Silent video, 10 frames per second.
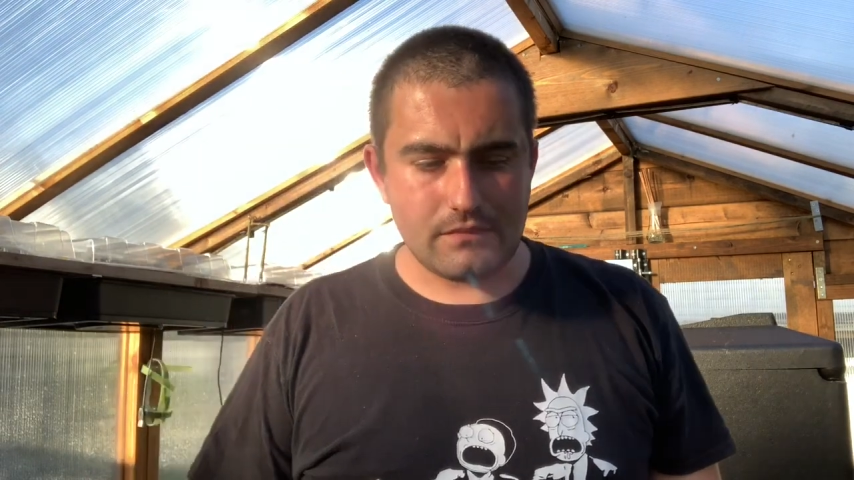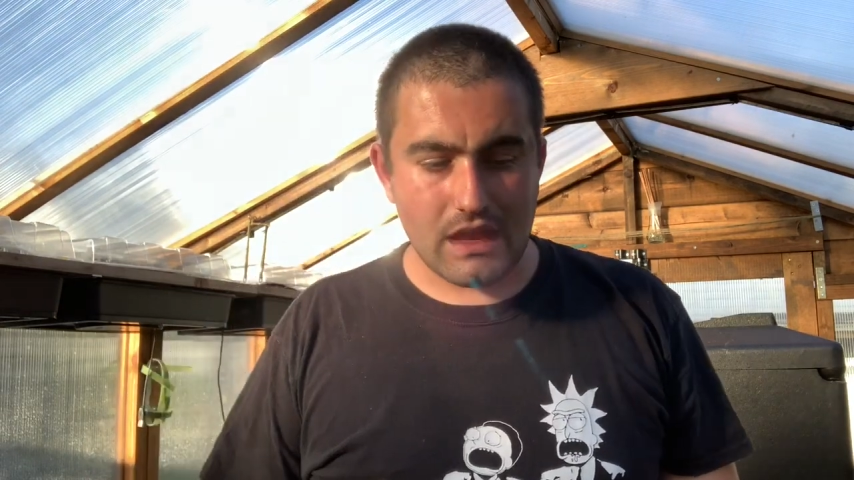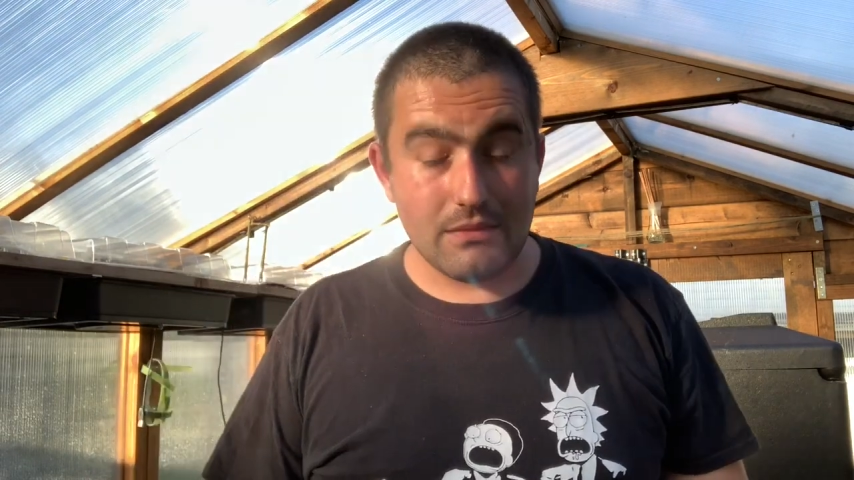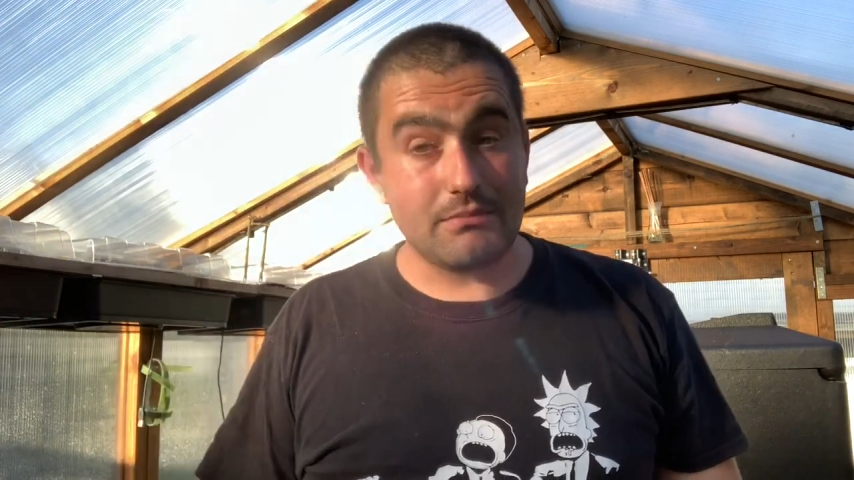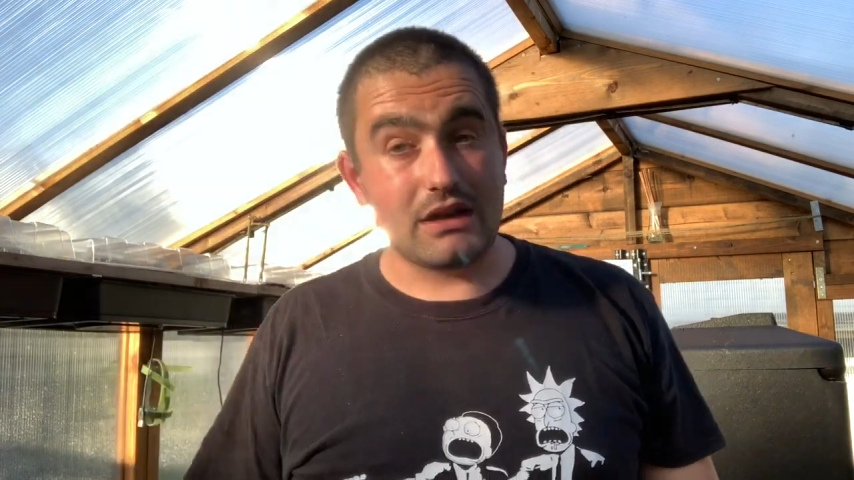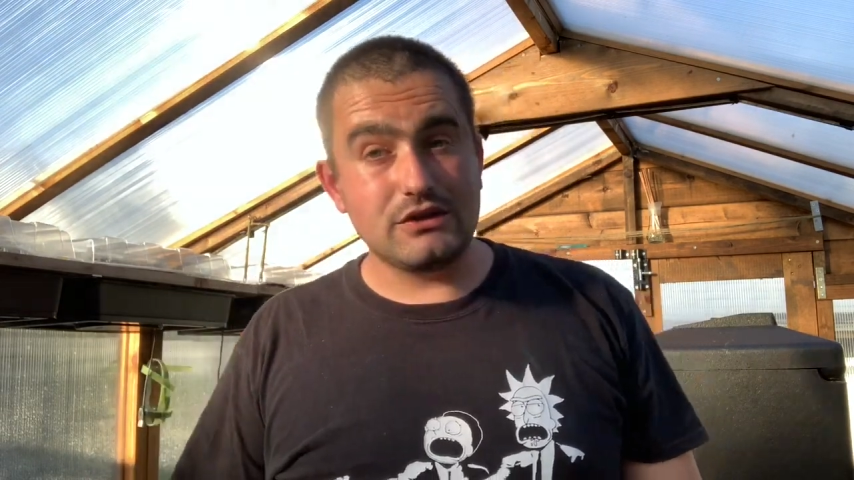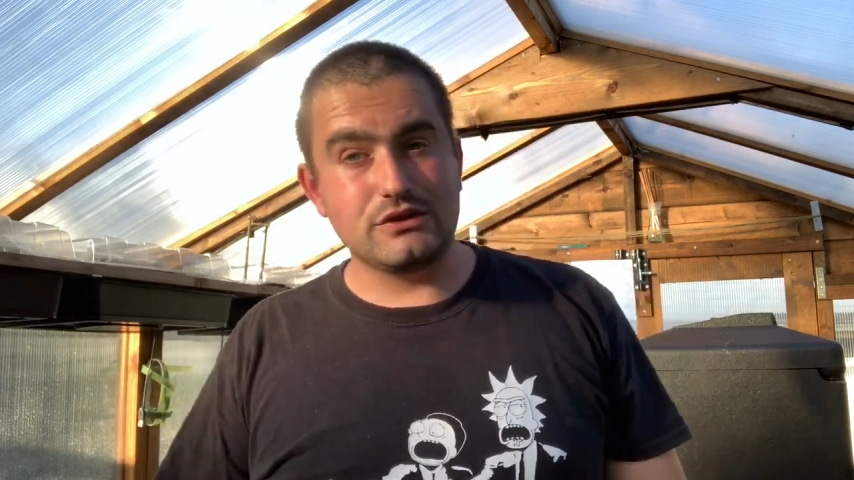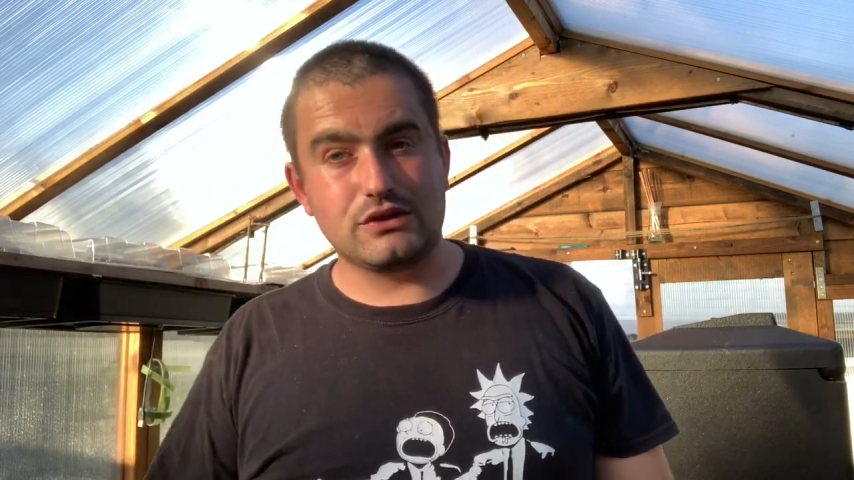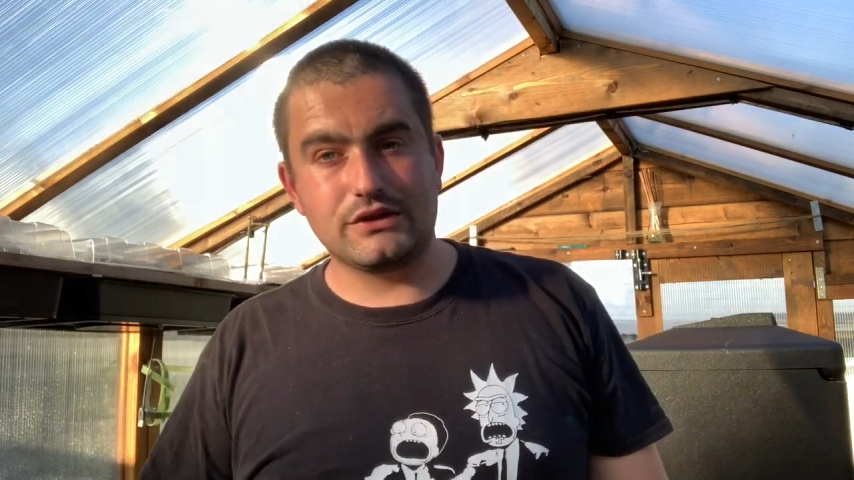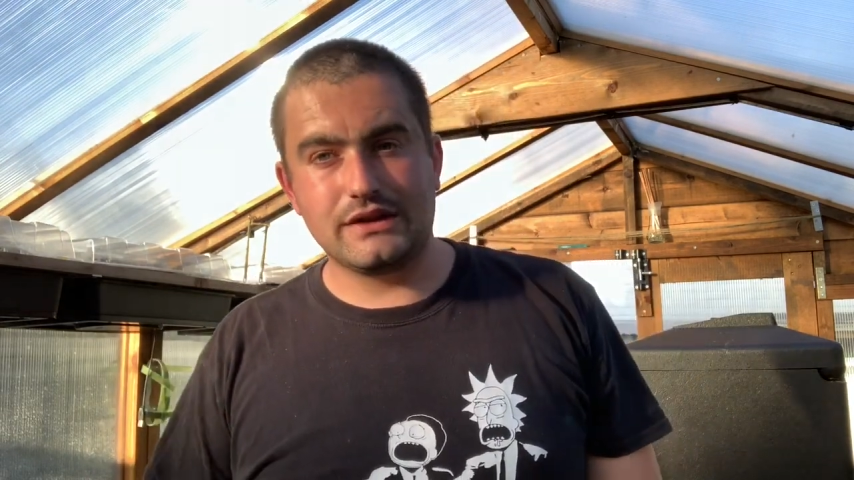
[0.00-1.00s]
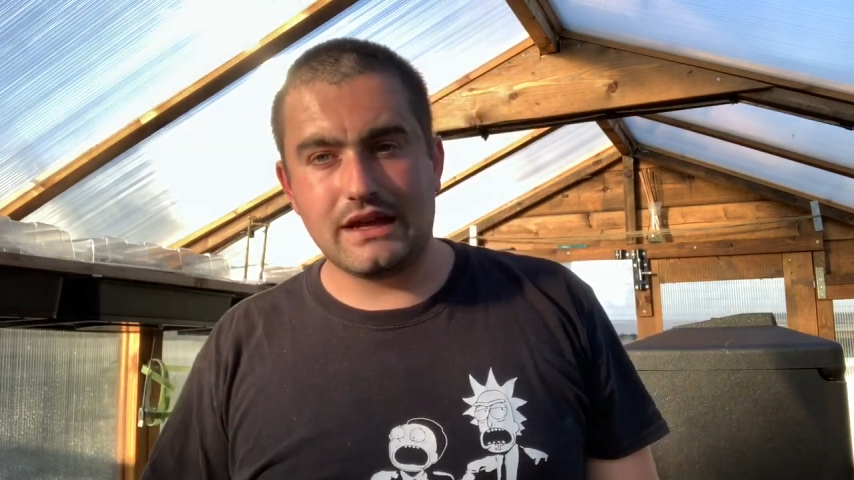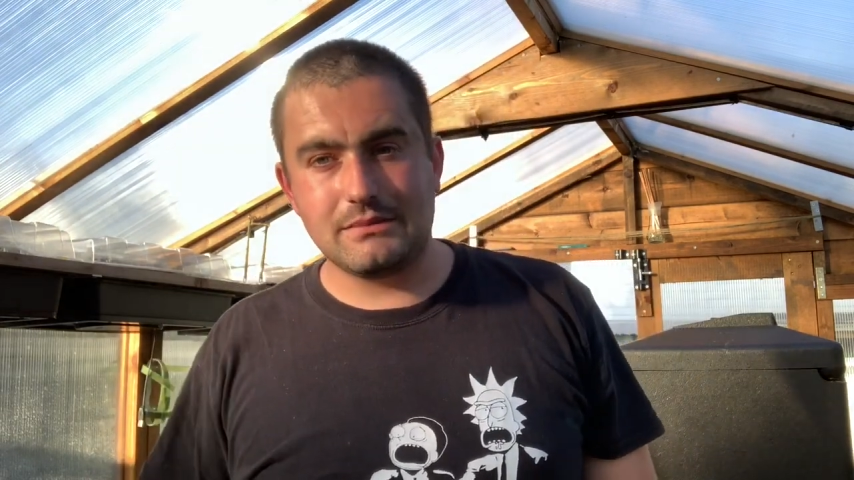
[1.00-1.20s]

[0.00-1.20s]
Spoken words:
But I do enjoy doing it,